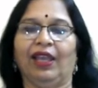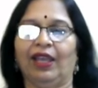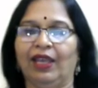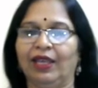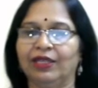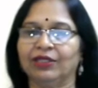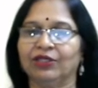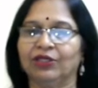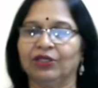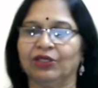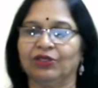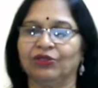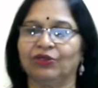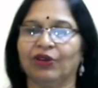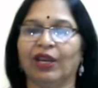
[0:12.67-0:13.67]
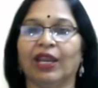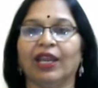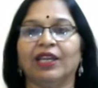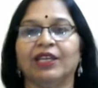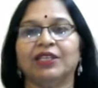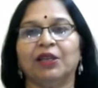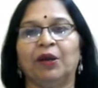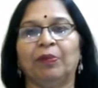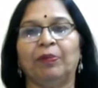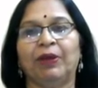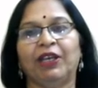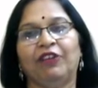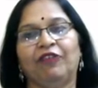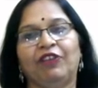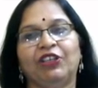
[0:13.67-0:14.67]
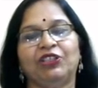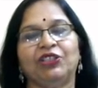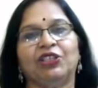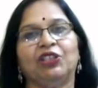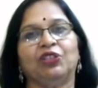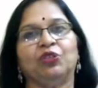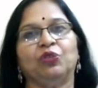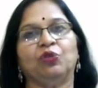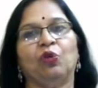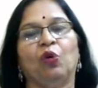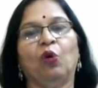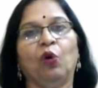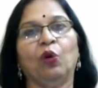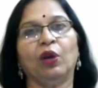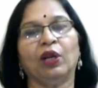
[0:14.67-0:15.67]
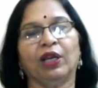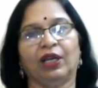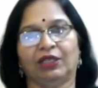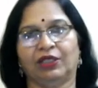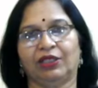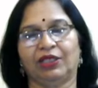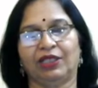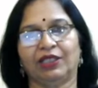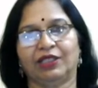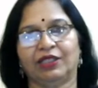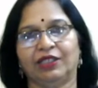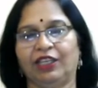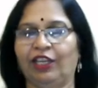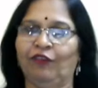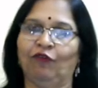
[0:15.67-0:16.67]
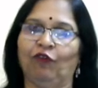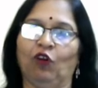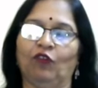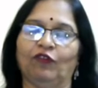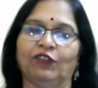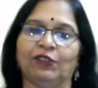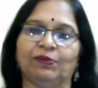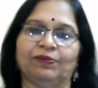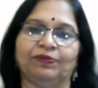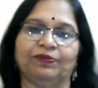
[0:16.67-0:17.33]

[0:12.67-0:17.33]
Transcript: Is trade beneficial to all countries involved?